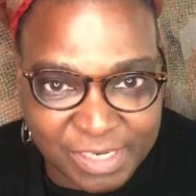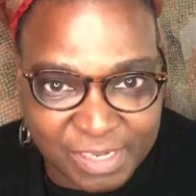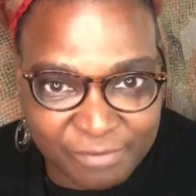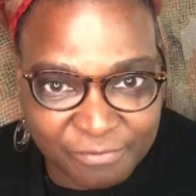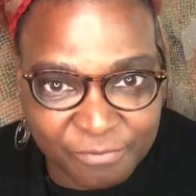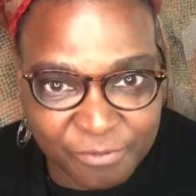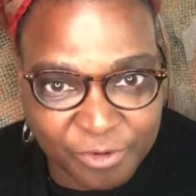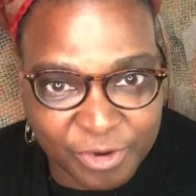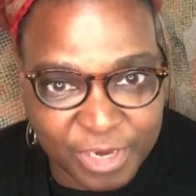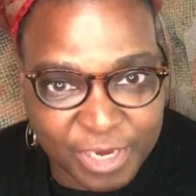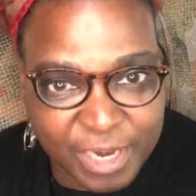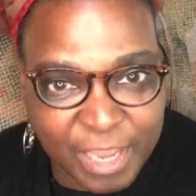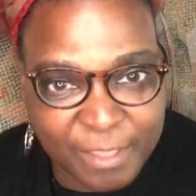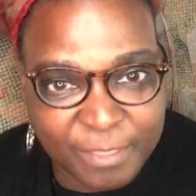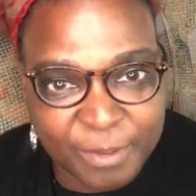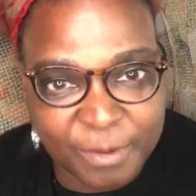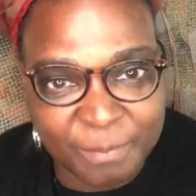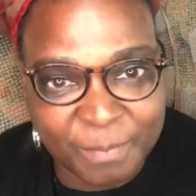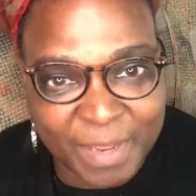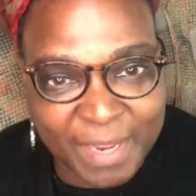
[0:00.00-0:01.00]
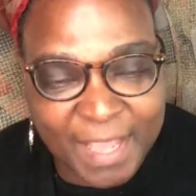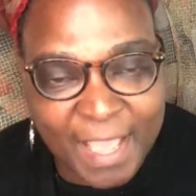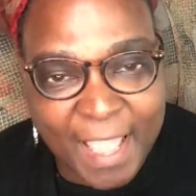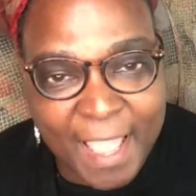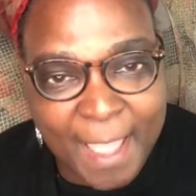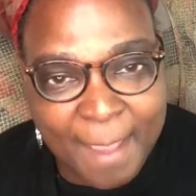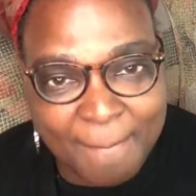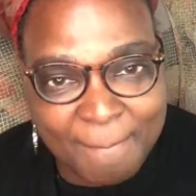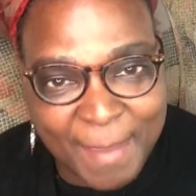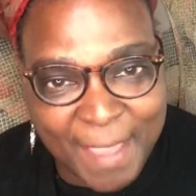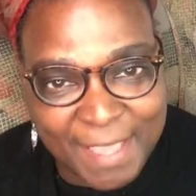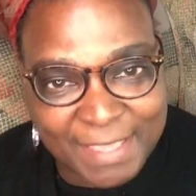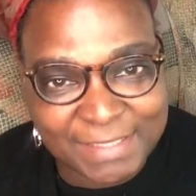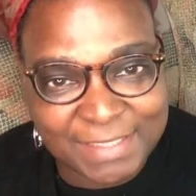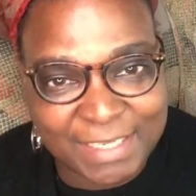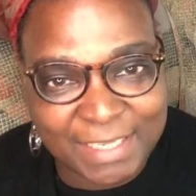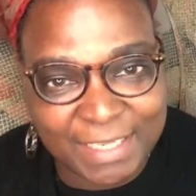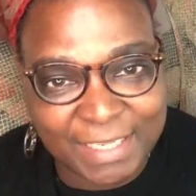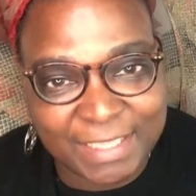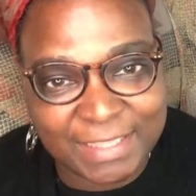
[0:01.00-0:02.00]
it for another. But
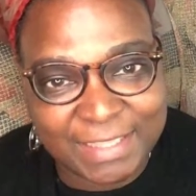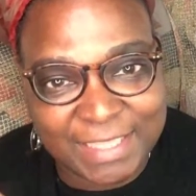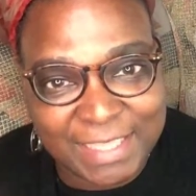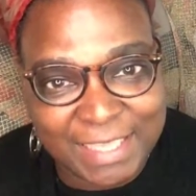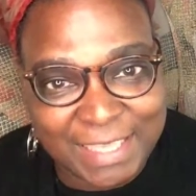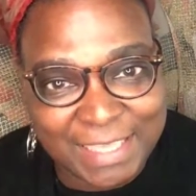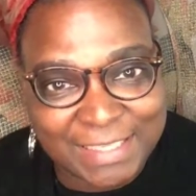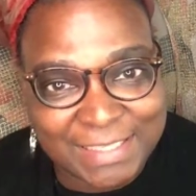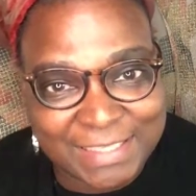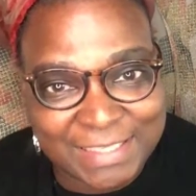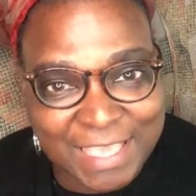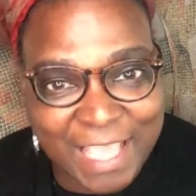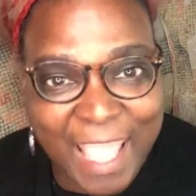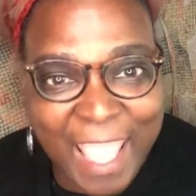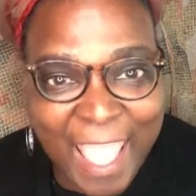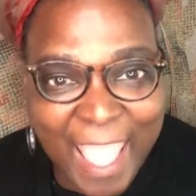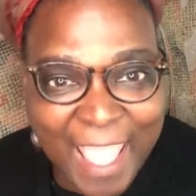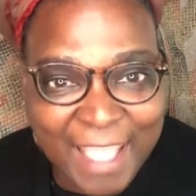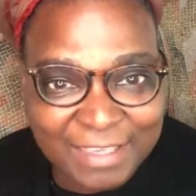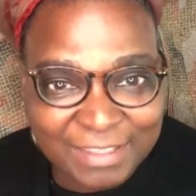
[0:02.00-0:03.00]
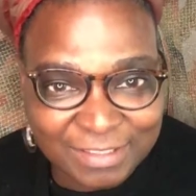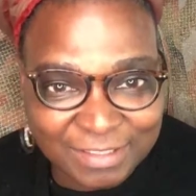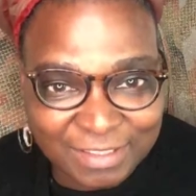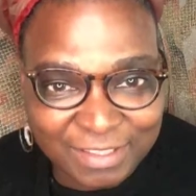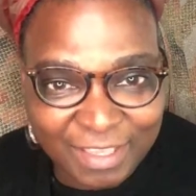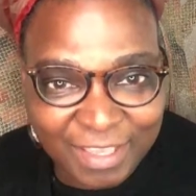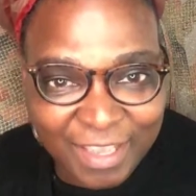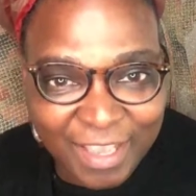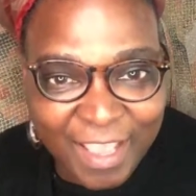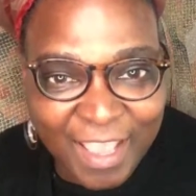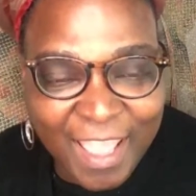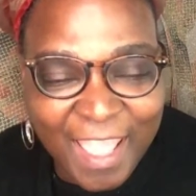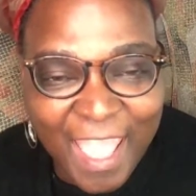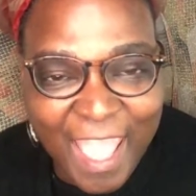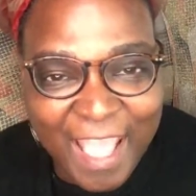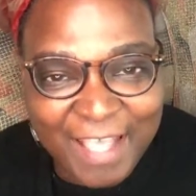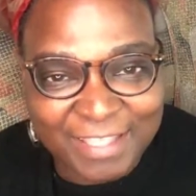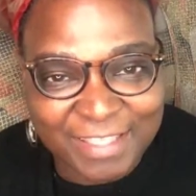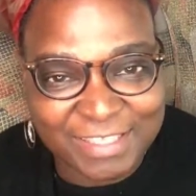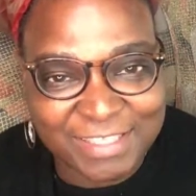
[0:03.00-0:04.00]
basically the intent
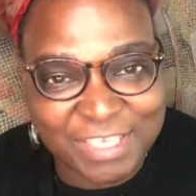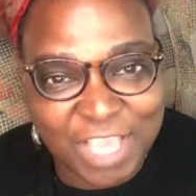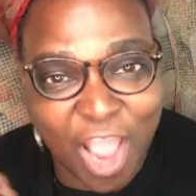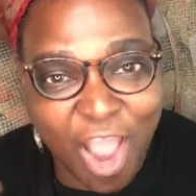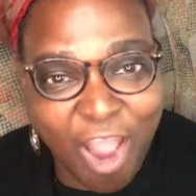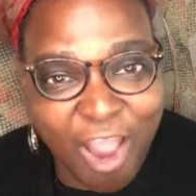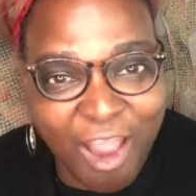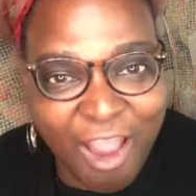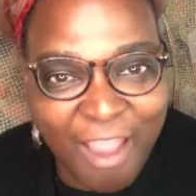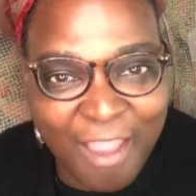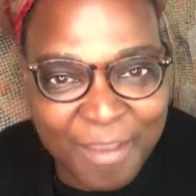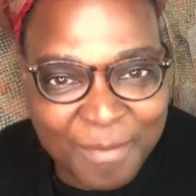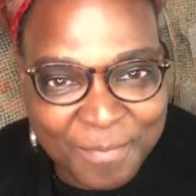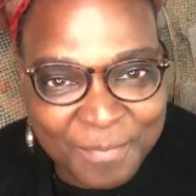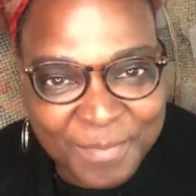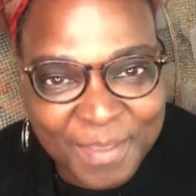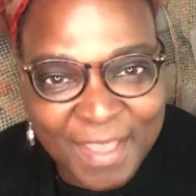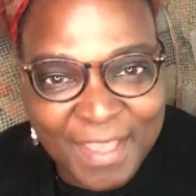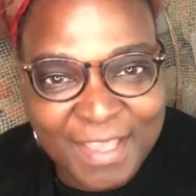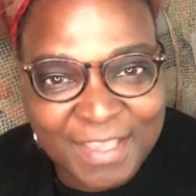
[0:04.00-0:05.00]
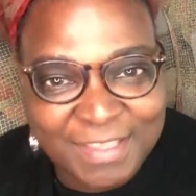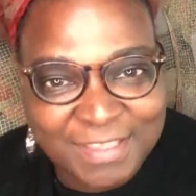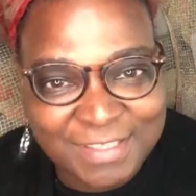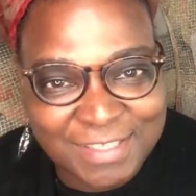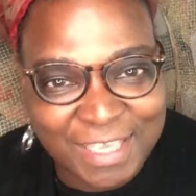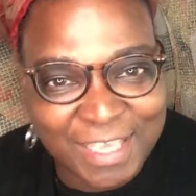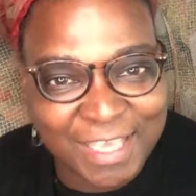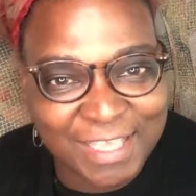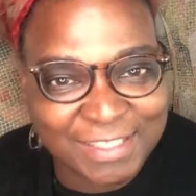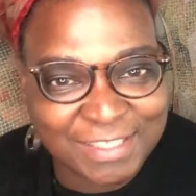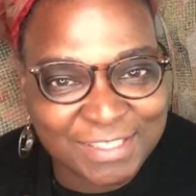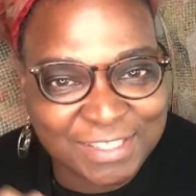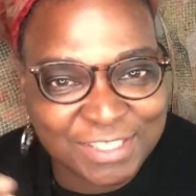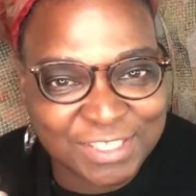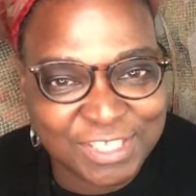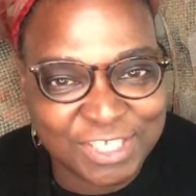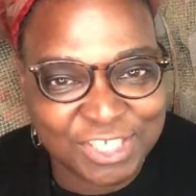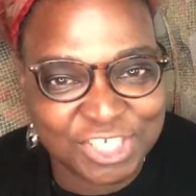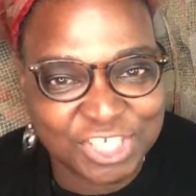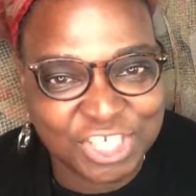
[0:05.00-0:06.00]
at the time tends
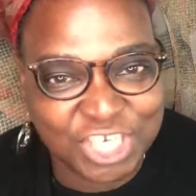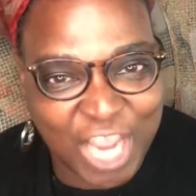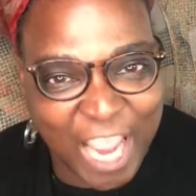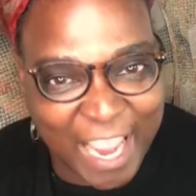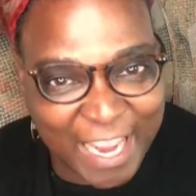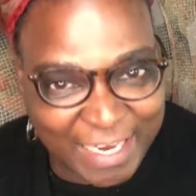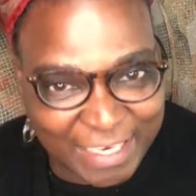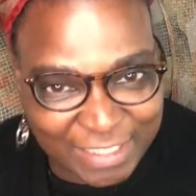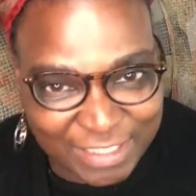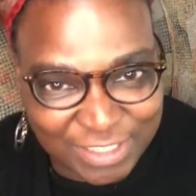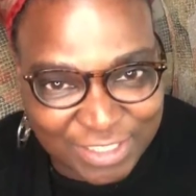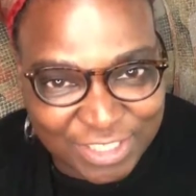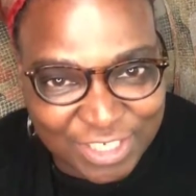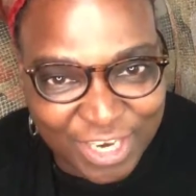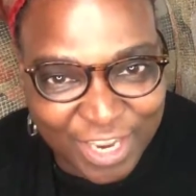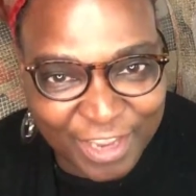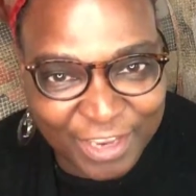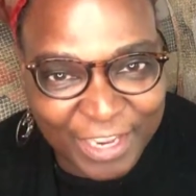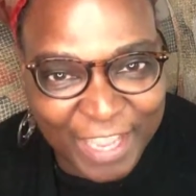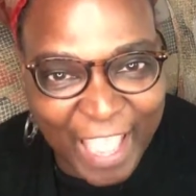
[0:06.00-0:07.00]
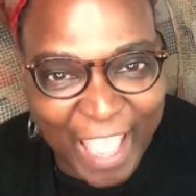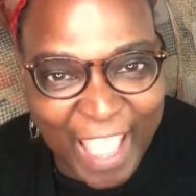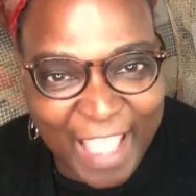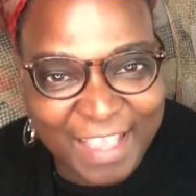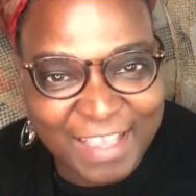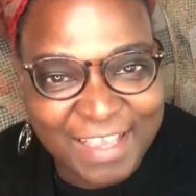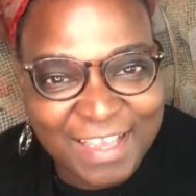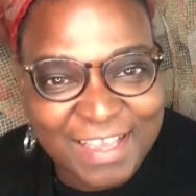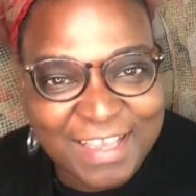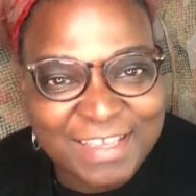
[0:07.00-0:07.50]
to change, okay?